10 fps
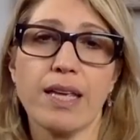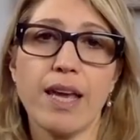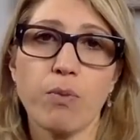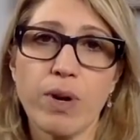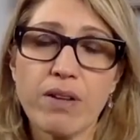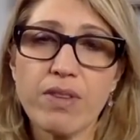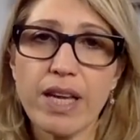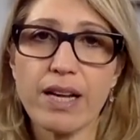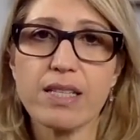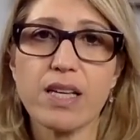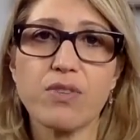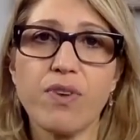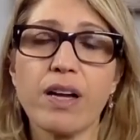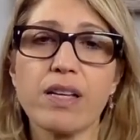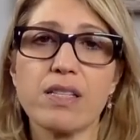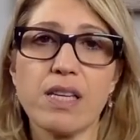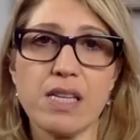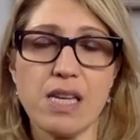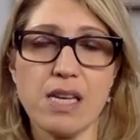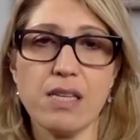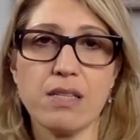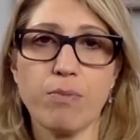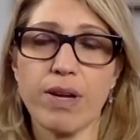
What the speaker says: get rid of the excess fungus and yeast,